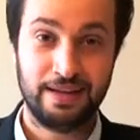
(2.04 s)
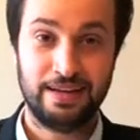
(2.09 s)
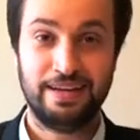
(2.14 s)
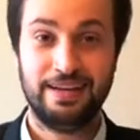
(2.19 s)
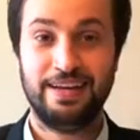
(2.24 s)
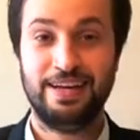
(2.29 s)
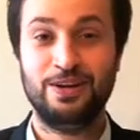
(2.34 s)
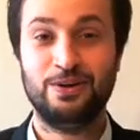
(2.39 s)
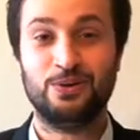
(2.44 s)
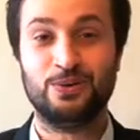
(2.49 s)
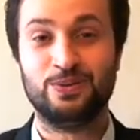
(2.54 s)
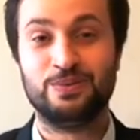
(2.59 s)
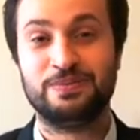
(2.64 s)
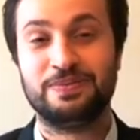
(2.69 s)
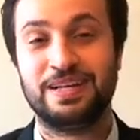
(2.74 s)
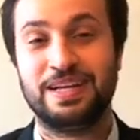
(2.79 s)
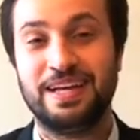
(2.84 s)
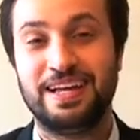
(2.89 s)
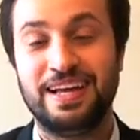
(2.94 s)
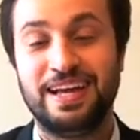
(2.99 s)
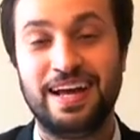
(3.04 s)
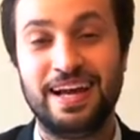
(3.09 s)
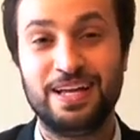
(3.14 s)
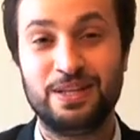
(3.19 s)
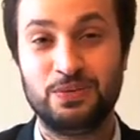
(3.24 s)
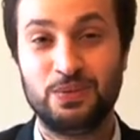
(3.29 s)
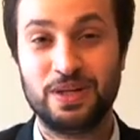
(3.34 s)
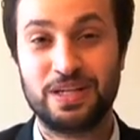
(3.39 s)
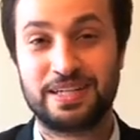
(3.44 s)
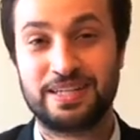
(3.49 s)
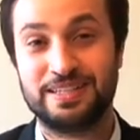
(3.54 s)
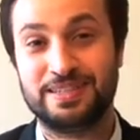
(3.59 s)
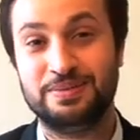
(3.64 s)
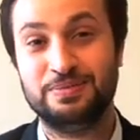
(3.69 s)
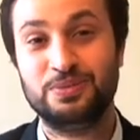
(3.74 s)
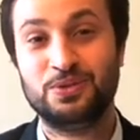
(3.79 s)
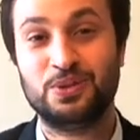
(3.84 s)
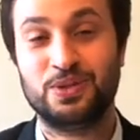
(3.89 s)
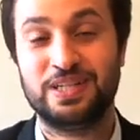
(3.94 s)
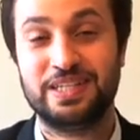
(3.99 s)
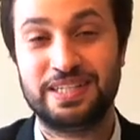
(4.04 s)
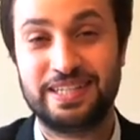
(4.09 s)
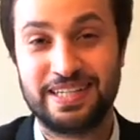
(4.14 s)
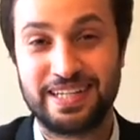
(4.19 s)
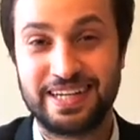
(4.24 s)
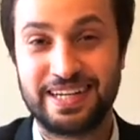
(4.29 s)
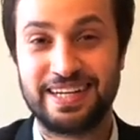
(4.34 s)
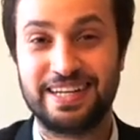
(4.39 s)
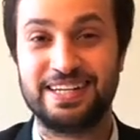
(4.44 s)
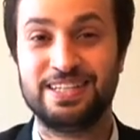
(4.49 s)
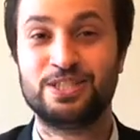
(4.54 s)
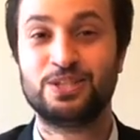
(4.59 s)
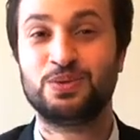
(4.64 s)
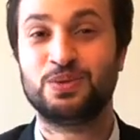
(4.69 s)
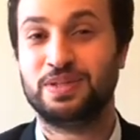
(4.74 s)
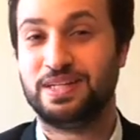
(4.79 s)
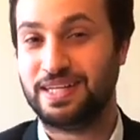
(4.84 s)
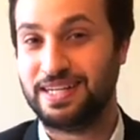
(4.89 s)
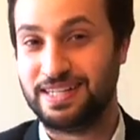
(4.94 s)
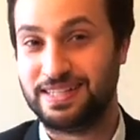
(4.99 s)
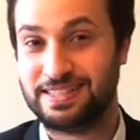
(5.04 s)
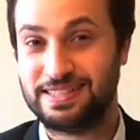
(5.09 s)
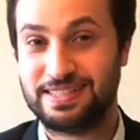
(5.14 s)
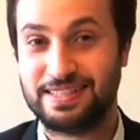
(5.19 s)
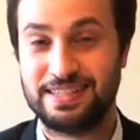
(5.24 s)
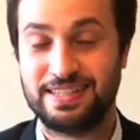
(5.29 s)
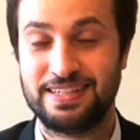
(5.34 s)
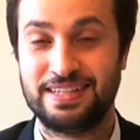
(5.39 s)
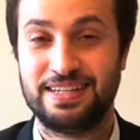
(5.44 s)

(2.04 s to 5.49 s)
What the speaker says: Hello and welcome to Learn English with Anas.